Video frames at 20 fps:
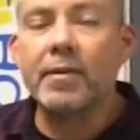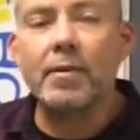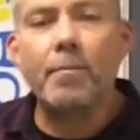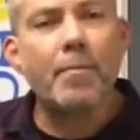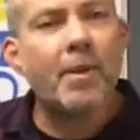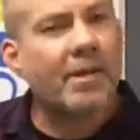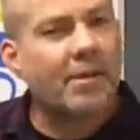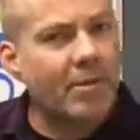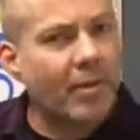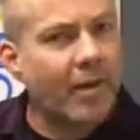the
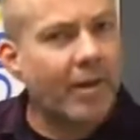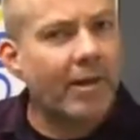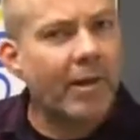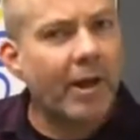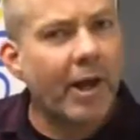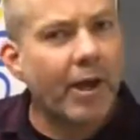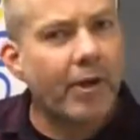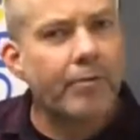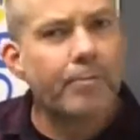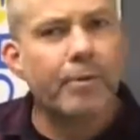mental ill
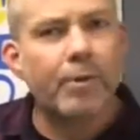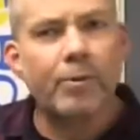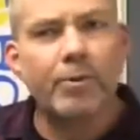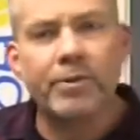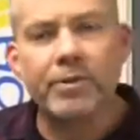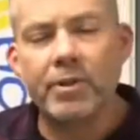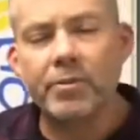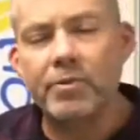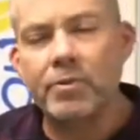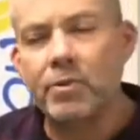health, but
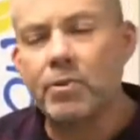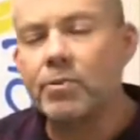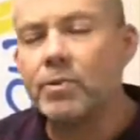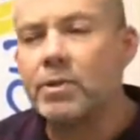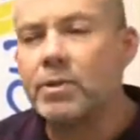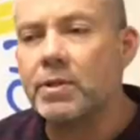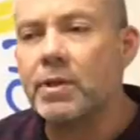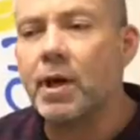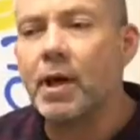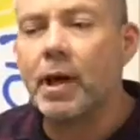also
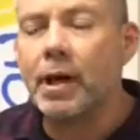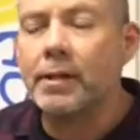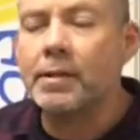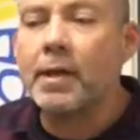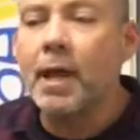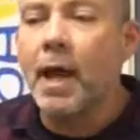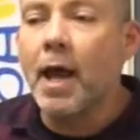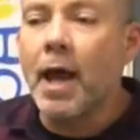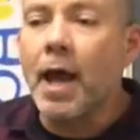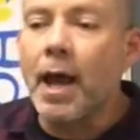
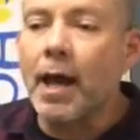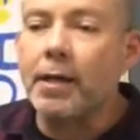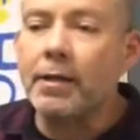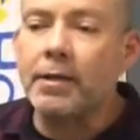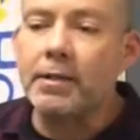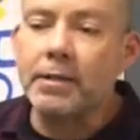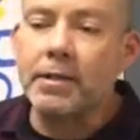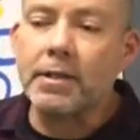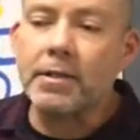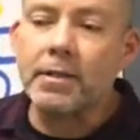suicide,
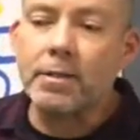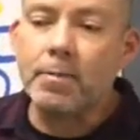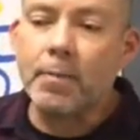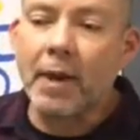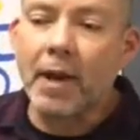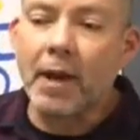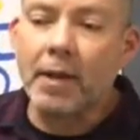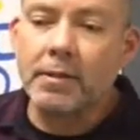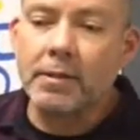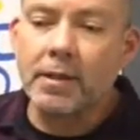and it is
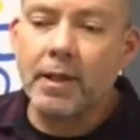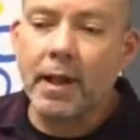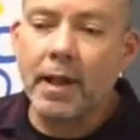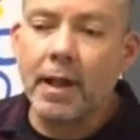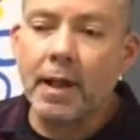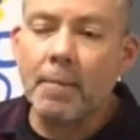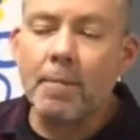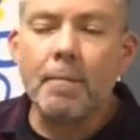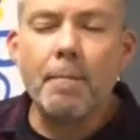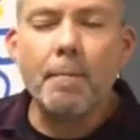about
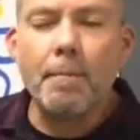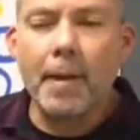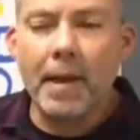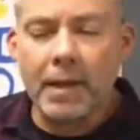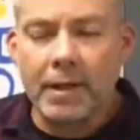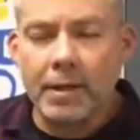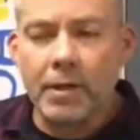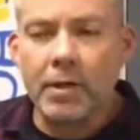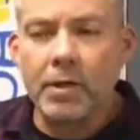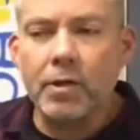
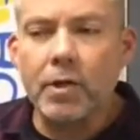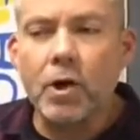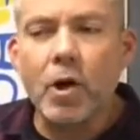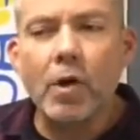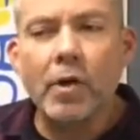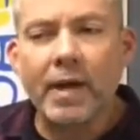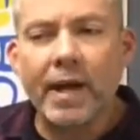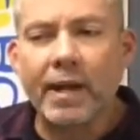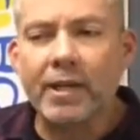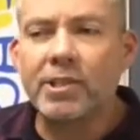men
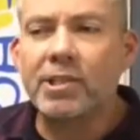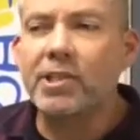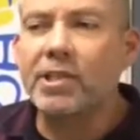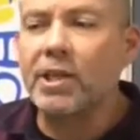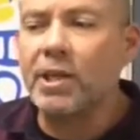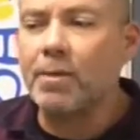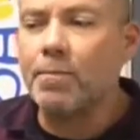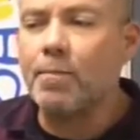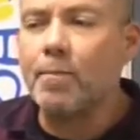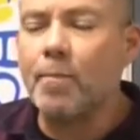not
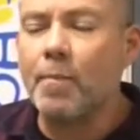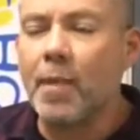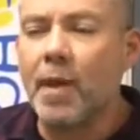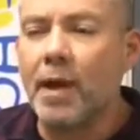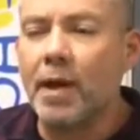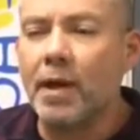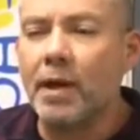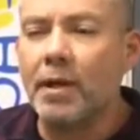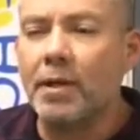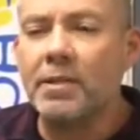actually
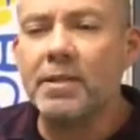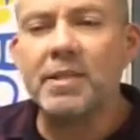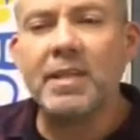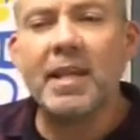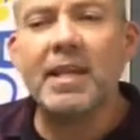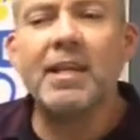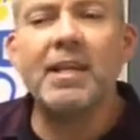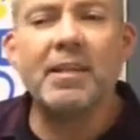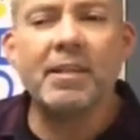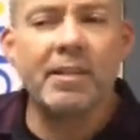
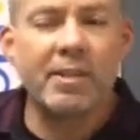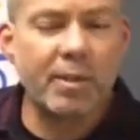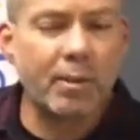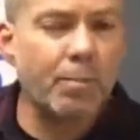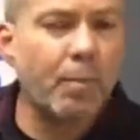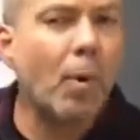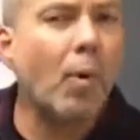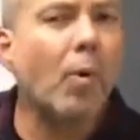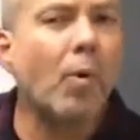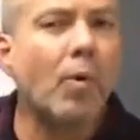seeking the
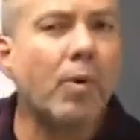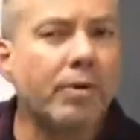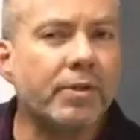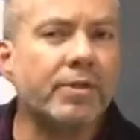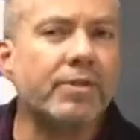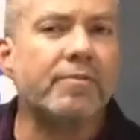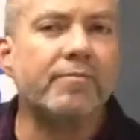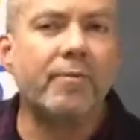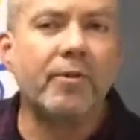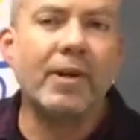
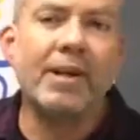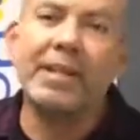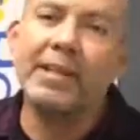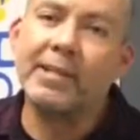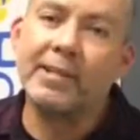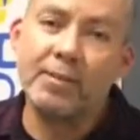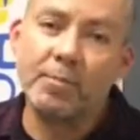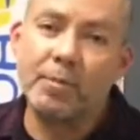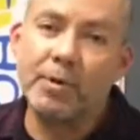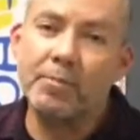support as
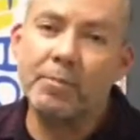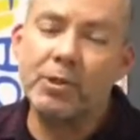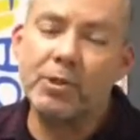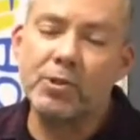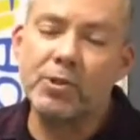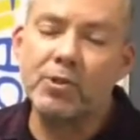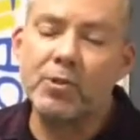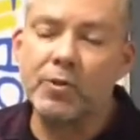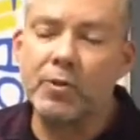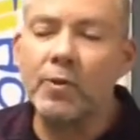freely as
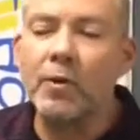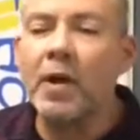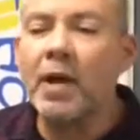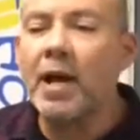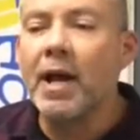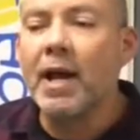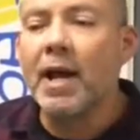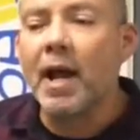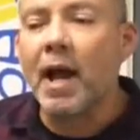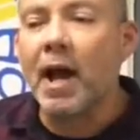women do.
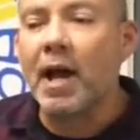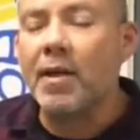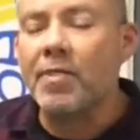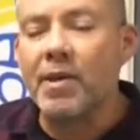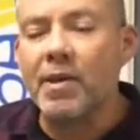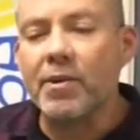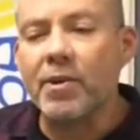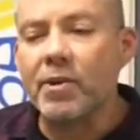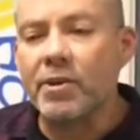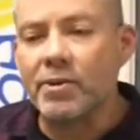
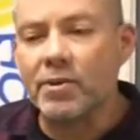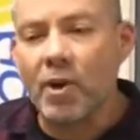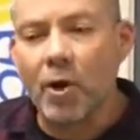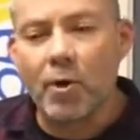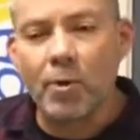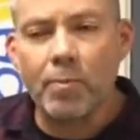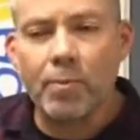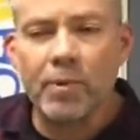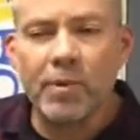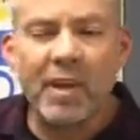They're not as
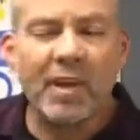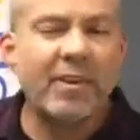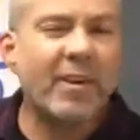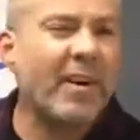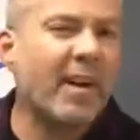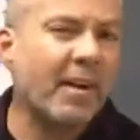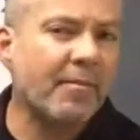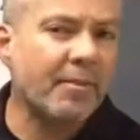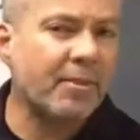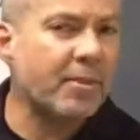open, they
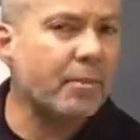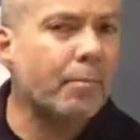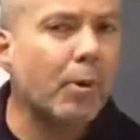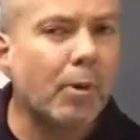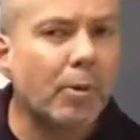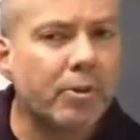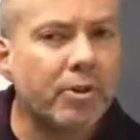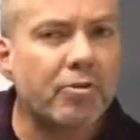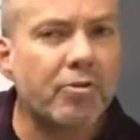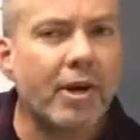don't have the
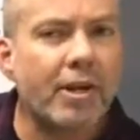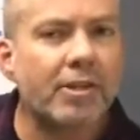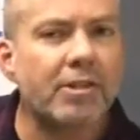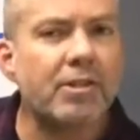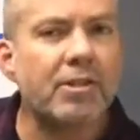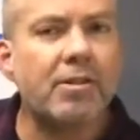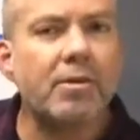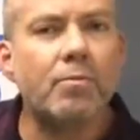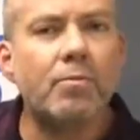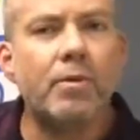support
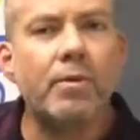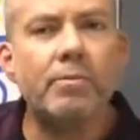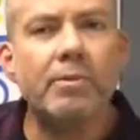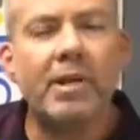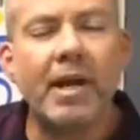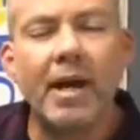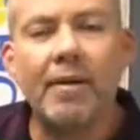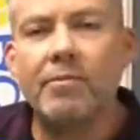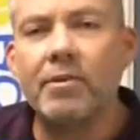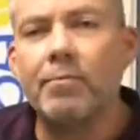structures that
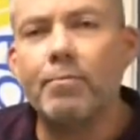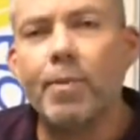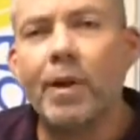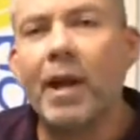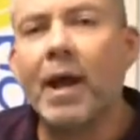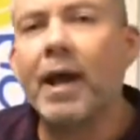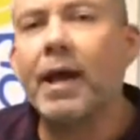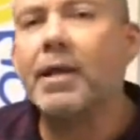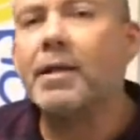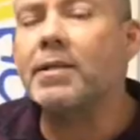women have in
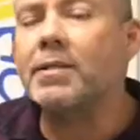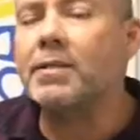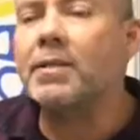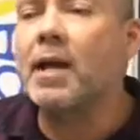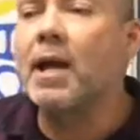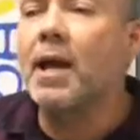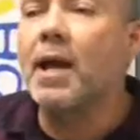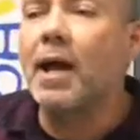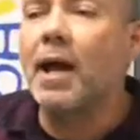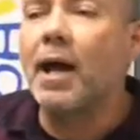place,